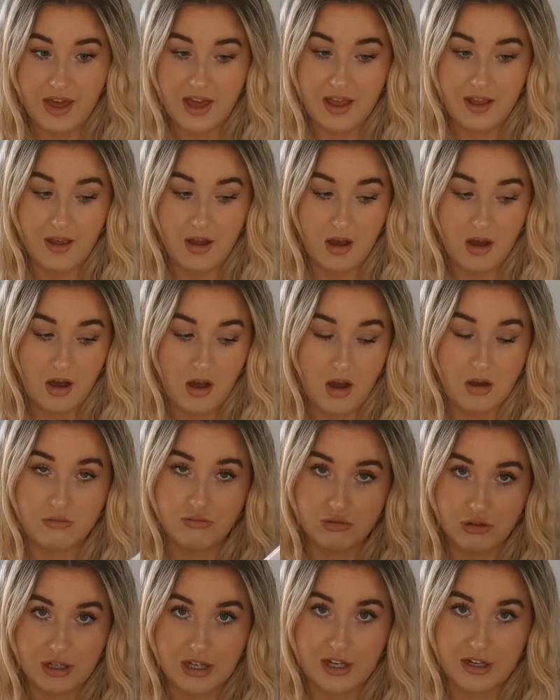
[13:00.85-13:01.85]
they are a
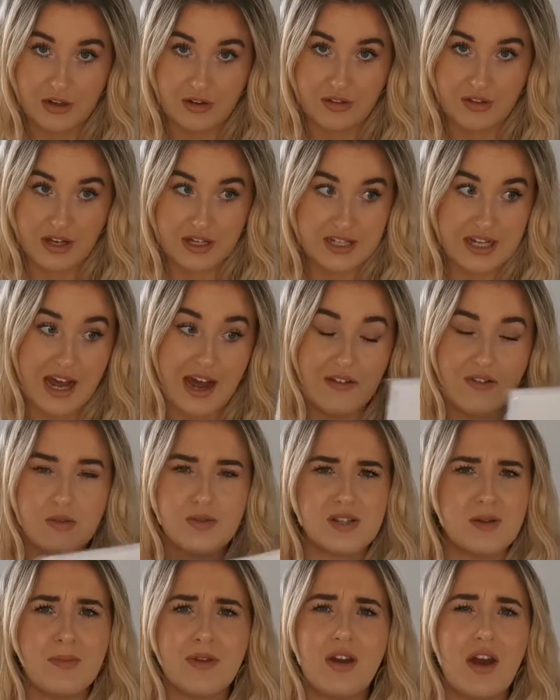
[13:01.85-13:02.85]
really good thing to have. It
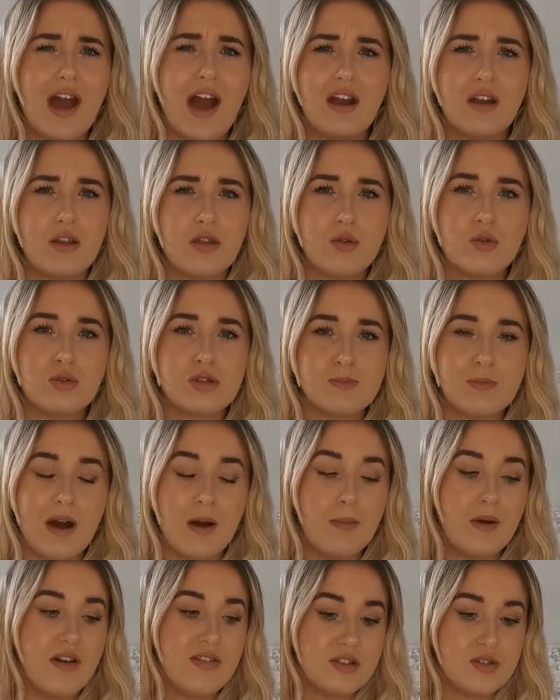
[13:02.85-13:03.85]
was something I hadn't thought about, but I